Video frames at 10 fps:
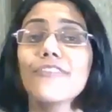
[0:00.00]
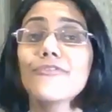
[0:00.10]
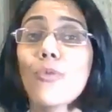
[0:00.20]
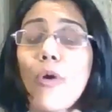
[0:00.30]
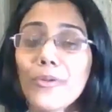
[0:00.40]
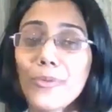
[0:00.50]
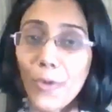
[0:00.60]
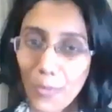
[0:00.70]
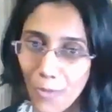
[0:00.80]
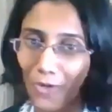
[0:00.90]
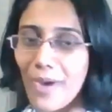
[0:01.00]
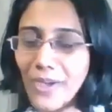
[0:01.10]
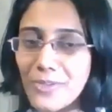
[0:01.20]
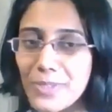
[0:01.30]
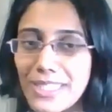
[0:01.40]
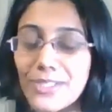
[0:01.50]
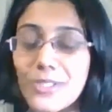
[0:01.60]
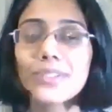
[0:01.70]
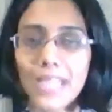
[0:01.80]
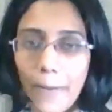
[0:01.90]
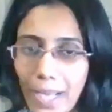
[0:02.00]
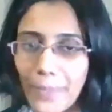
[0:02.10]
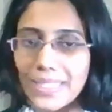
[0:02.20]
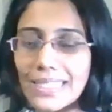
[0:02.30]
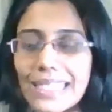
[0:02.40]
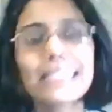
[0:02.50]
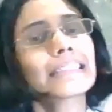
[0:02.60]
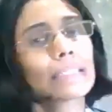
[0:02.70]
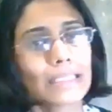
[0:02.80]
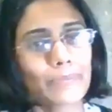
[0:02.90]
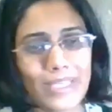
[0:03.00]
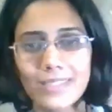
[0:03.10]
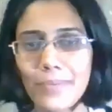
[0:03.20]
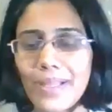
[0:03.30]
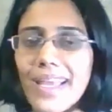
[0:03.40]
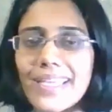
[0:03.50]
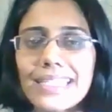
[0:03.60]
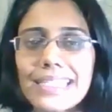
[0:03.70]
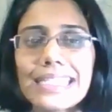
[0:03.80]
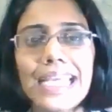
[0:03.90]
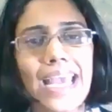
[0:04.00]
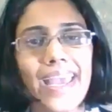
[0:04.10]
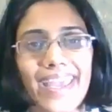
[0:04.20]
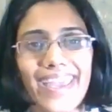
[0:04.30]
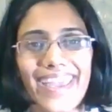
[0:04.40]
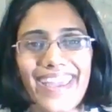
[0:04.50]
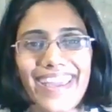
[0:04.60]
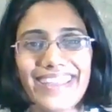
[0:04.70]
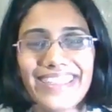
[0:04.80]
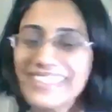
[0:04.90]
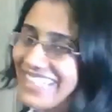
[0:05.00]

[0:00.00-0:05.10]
If you want to know more about the videos, upcoming things, press the bell icon. And